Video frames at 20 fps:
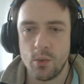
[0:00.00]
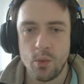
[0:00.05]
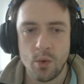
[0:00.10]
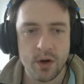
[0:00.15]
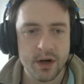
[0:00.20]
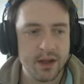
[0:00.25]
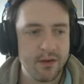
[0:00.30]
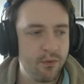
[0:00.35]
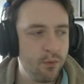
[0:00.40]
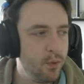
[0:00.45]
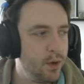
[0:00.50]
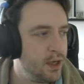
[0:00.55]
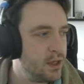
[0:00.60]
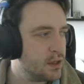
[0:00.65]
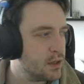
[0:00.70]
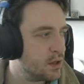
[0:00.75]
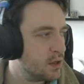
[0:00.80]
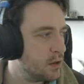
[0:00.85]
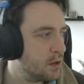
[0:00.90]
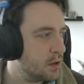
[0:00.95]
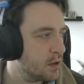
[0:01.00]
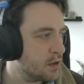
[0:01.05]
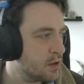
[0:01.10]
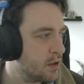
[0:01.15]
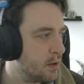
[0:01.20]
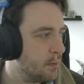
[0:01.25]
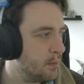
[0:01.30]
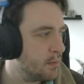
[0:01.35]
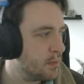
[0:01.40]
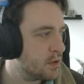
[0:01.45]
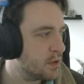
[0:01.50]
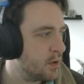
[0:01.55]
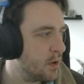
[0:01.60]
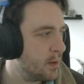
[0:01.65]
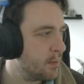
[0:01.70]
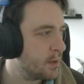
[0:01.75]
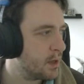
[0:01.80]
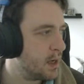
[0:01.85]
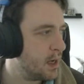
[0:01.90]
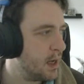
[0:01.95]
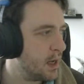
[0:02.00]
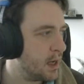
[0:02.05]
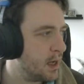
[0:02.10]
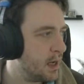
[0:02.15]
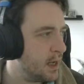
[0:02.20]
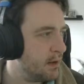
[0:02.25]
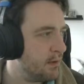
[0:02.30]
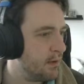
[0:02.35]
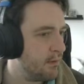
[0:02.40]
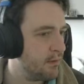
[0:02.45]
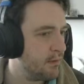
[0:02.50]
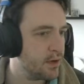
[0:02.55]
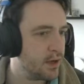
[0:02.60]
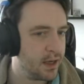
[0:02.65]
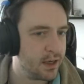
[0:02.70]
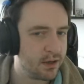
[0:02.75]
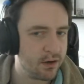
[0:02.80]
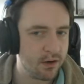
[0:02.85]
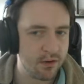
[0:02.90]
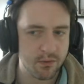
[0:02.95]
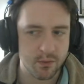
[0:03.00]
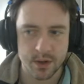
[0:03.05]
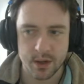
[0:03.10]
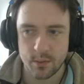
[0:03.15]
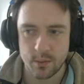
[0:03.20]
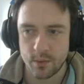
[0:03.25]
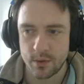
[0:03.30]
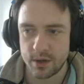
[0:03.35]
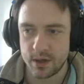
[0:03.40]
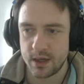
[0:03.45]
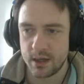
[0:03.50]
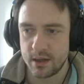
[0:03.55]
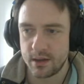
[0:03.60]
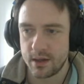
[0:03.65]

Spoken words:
what if we took some? So I kind of have an idea of what I want here.